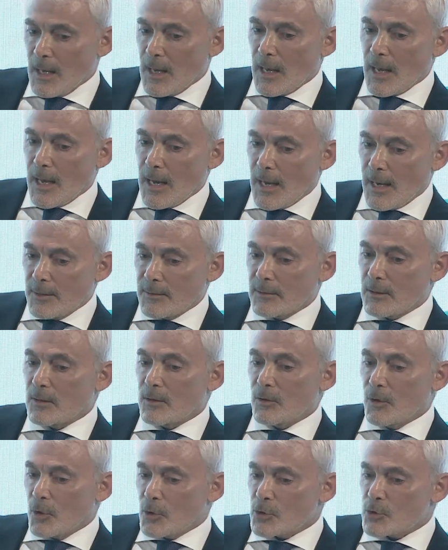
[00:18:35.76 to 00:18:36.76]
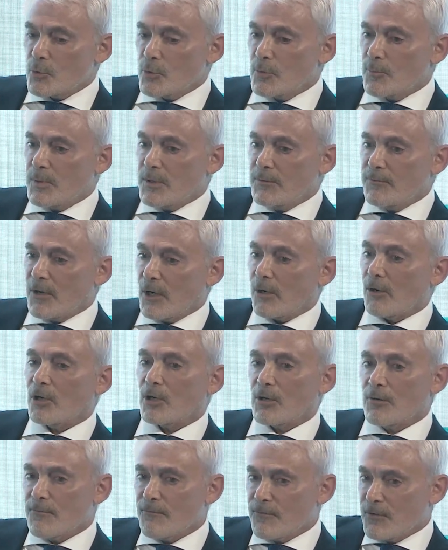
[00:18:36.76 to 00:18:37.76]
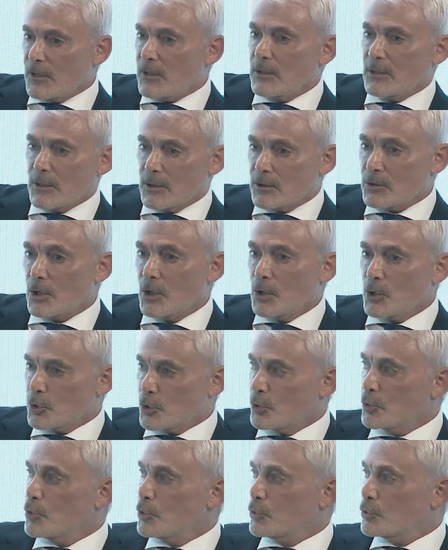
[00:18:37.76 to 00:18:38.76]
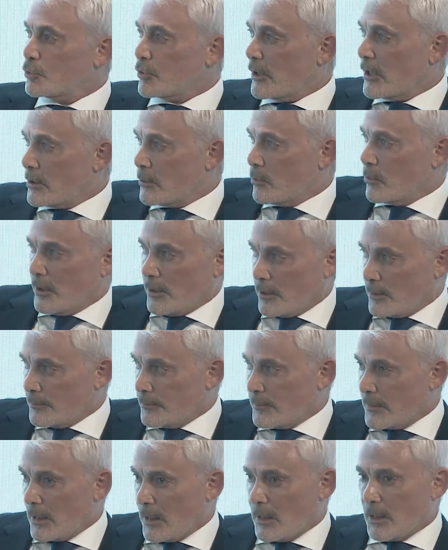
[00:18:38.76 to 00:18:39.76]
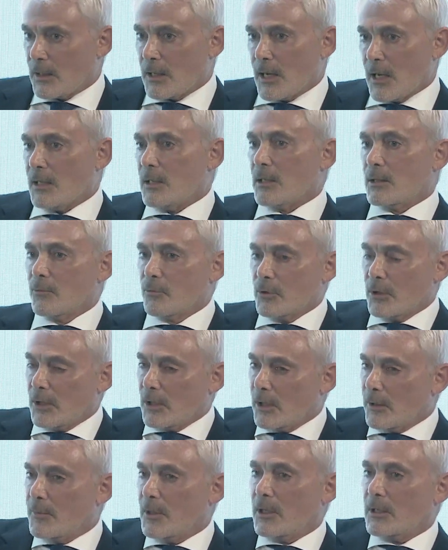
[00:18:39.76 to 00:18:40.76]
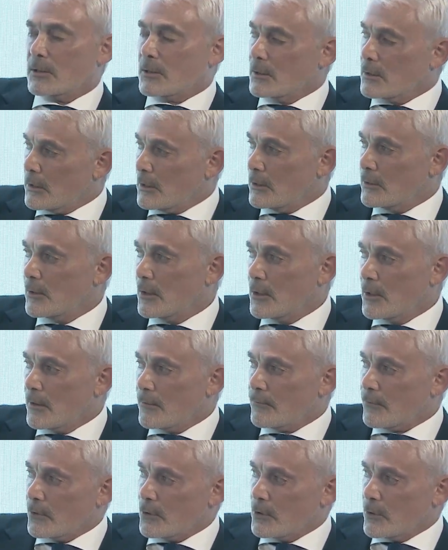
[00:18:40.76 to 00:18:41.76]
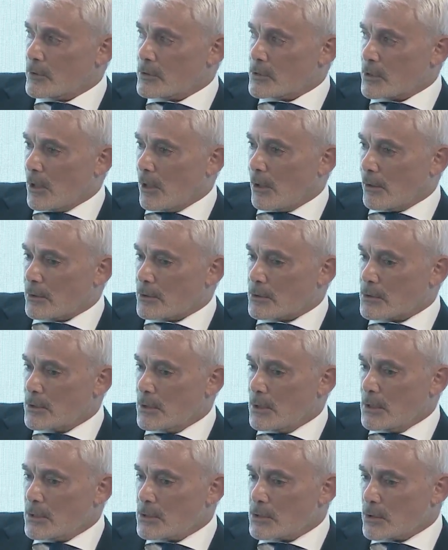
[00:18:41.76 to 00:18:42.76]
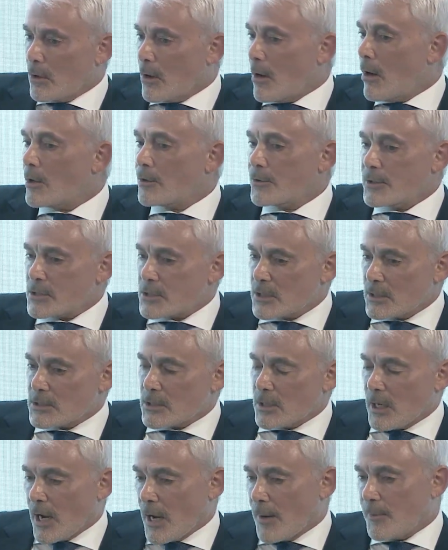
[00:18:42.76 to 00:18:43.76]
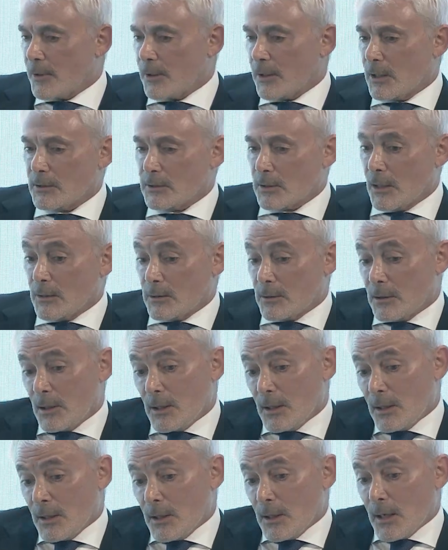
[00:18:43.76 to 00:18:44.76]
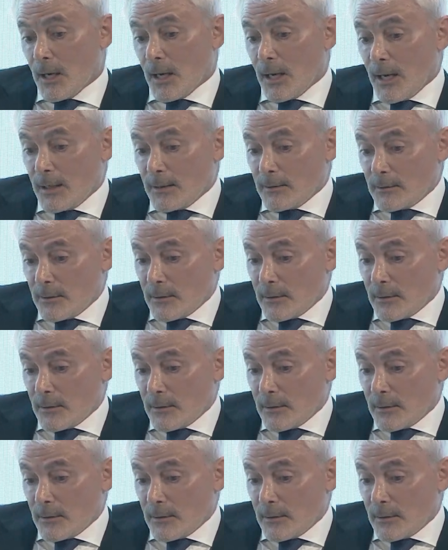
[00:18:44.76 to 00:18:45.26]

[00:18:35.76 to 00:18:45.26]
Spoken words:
And those would be very convenient to do trade with. And again, it would eliminate the need for US dollars. So all these things are happening. And